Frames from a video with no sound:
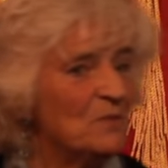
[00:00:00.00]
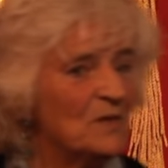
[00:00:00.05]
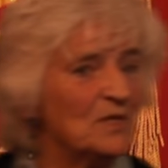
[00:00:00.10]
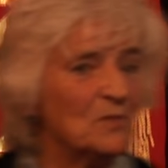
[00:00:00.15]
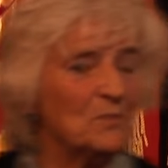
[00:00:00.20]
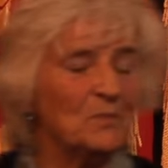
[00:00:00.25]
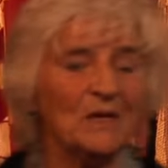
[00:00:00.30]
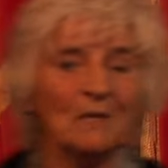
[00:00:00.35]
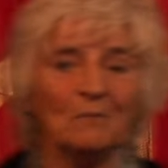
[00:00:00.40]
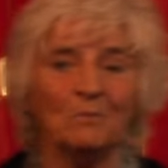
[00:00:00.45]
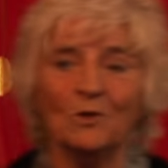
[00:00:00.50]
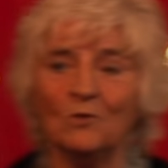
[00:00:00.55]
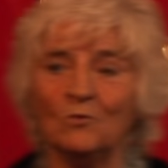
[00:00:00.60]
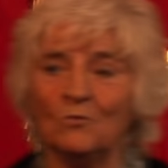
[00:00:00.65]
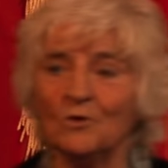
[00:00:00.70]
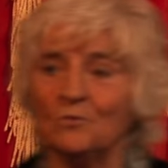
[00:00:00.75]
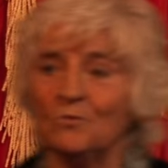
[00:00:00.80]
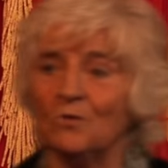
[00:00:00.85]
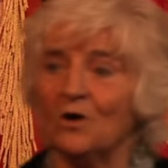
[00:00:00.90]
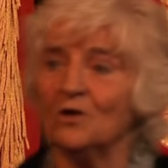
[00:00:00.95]
be the people who
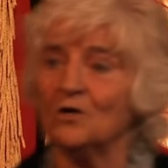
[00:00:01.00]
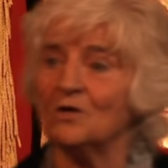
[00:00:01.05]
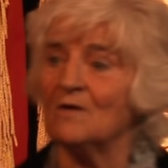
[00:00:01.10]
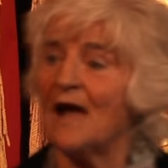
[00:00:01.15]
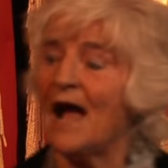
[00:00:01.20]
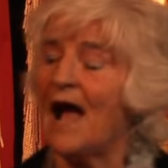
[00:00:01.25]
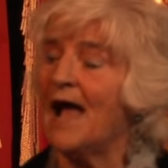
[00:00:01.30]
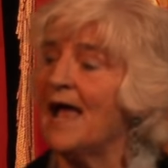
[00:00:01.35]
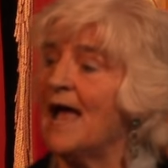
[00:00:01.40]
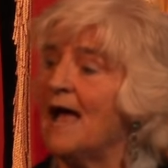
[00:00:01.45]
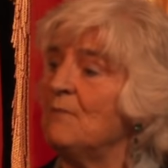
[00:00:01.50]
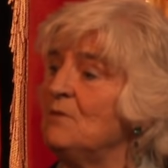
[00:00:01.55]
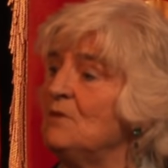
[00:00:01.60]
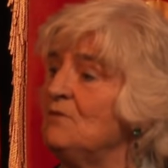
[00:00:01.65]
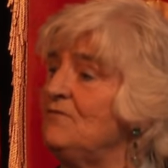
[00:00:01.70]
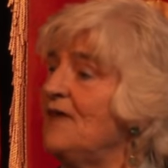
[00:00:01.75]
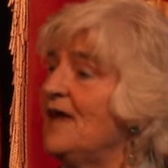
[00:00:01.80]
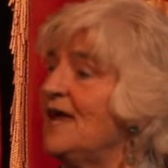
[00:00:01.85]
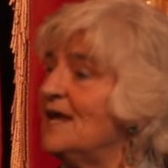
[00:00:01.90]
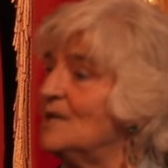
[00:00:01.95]
would walk around, I am
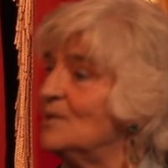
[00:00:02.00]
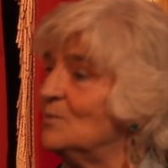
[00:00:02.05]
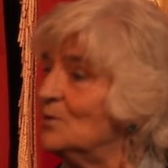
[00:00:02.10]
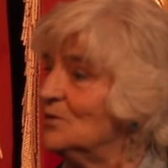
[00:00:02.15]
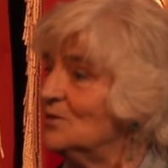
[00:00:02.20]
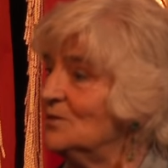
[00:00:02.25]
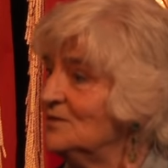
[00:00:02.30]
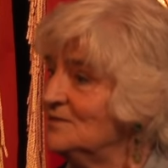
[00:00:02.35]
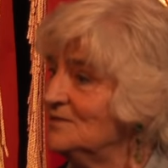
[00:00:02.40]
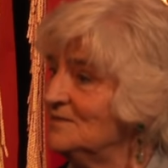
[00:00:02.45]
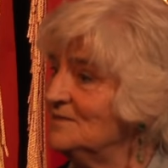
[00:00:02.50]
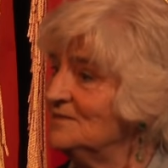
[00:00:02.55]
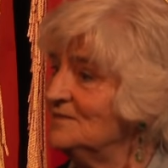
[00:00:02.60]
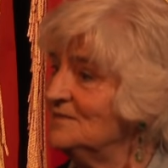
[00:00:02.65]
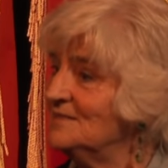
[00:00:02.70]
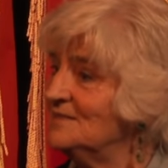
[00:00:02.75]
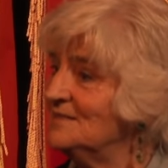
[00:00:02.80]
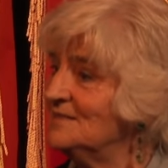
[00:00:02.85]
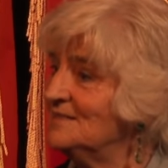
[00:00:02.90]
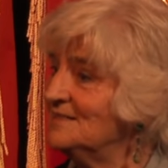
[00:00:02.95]
available.
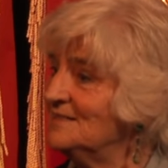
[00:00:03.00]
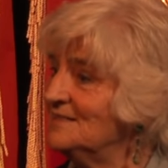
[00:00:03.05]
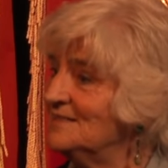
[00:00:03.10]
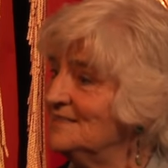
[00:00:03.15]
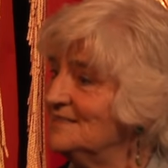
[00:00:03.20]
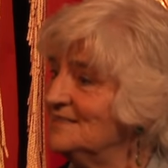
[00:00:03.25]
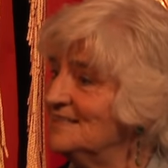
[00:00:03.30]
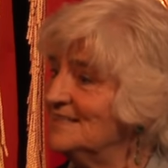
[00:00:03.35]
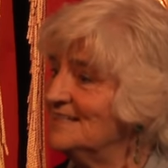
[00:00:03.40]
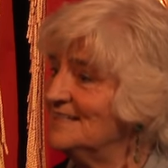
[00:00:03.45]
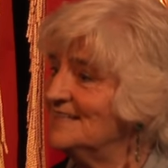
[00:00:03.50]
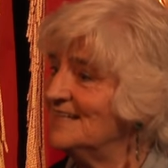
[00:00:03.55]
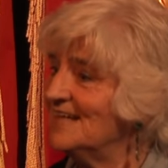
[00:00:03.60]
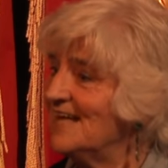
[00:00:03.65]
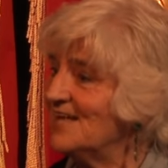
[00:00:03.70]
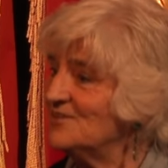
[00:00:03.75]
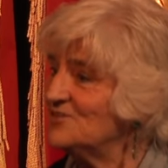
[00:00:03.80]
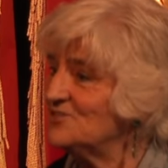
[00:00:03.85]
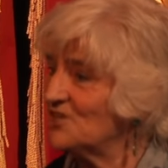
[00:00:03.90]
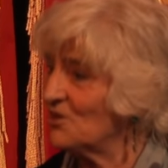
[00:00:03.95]

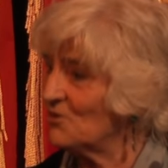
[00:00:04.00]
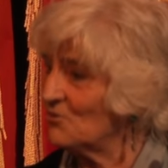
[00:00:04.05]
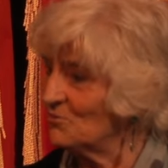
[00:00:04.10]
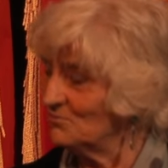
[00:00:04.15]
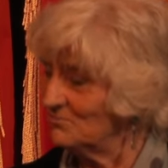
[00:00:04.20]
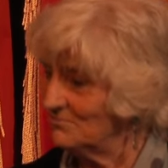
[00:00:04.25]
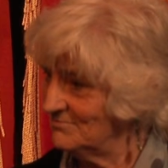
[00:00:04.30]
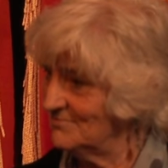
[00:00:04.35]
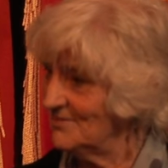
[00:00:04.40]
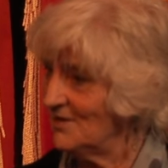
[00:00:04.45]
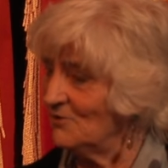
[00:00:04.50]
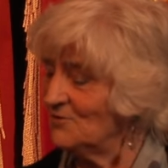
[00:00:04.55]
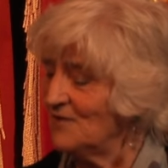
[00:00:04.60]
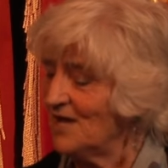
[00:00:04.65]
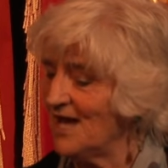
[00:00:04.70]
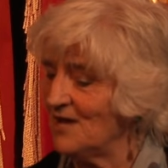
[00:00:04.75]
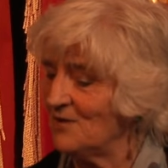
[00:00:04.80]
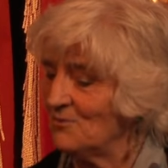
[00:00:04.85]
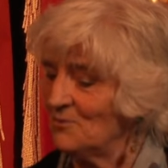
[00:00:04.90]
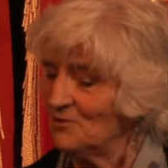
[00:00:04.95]
And so,
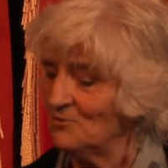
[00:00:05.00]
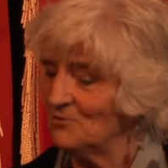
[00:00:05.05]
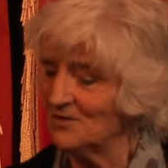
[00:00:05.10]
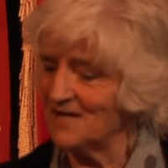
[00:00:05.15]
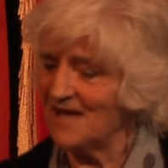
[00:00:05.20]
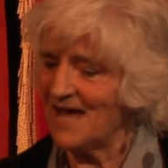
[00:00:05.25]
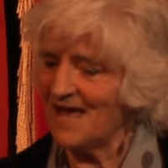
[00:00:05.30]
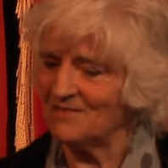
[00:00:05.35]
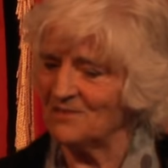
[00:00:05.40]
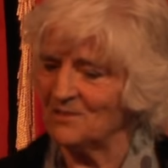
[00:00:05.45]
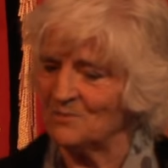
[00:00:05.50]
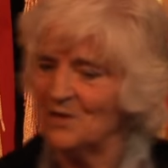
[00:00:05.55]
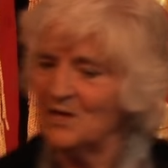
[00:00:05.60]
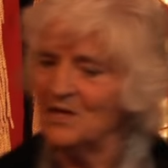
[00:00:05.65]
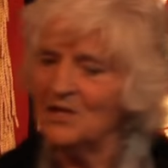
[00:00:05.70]
okay, well, we'll get them.